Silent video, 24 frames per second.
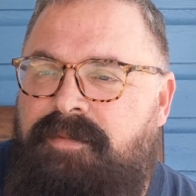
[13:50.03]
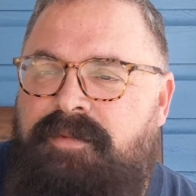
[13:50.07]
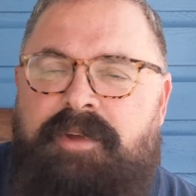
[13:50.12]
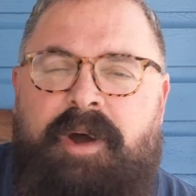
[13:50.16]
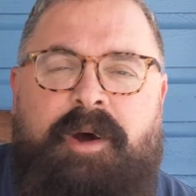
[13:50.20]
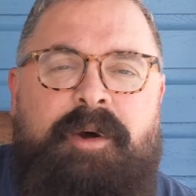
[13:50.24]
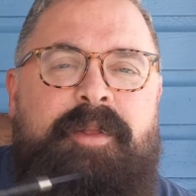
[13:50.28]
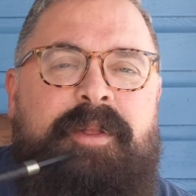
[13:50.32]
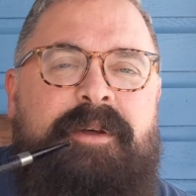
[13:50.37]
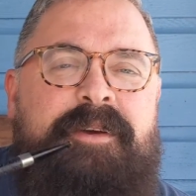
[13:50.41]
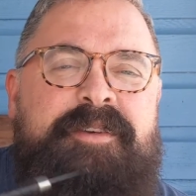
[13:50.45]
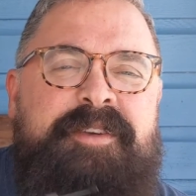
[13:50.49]

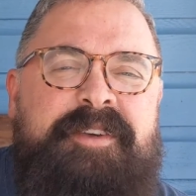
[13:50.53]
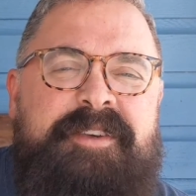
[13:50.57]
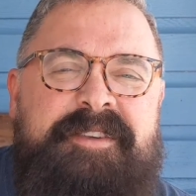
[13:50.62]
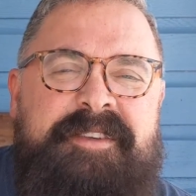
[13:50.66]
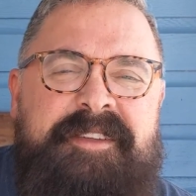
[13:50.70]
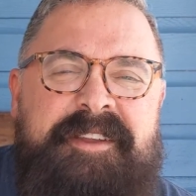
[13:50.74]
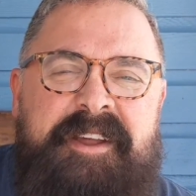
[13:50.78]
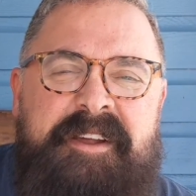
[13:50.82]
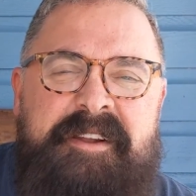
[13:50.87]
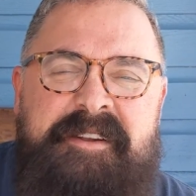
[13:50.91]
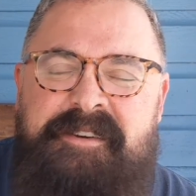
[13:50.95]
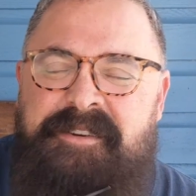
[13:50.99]
Douglas is
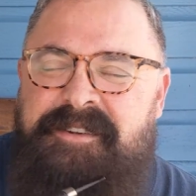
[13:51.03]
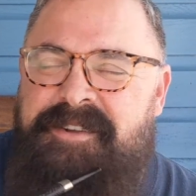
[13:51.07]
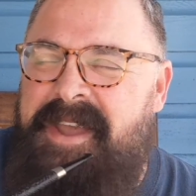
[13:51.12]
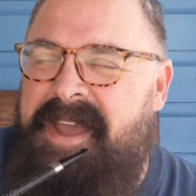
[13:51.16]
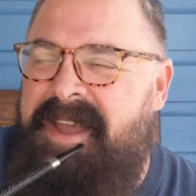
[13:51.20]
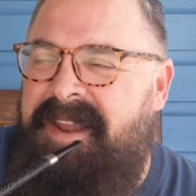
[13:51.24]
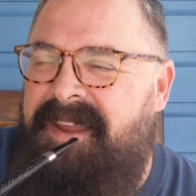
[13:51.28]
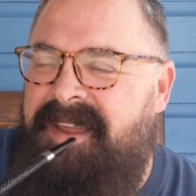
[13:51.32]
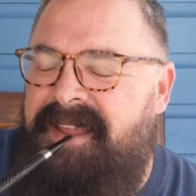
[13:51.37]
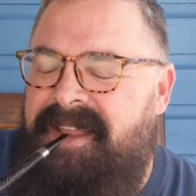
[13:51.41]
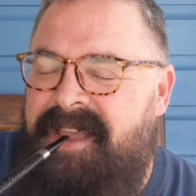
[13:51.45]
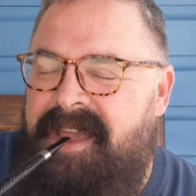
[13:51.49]
an
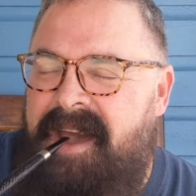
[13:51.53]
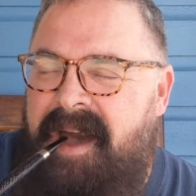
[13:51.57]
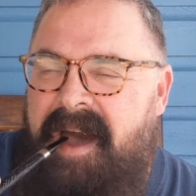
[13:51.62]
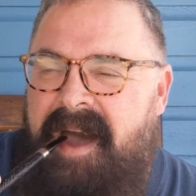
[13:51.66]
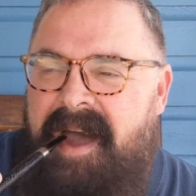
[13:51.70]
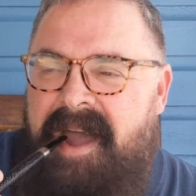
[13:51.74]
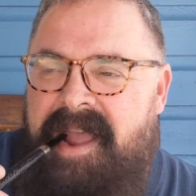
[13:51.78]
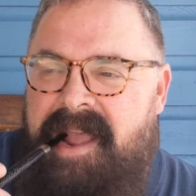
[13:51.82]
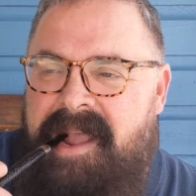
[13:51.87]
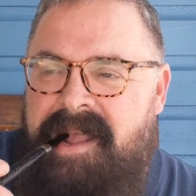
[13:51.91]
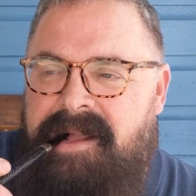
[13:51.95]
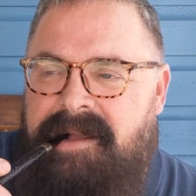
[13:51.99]
entertaining
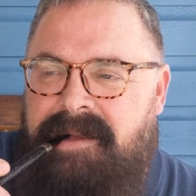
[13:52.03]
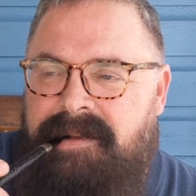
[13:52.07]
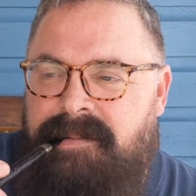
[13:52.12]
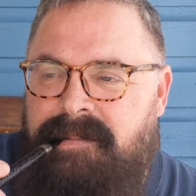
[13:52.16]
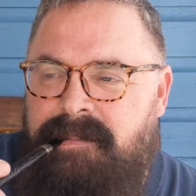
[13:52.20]
guy.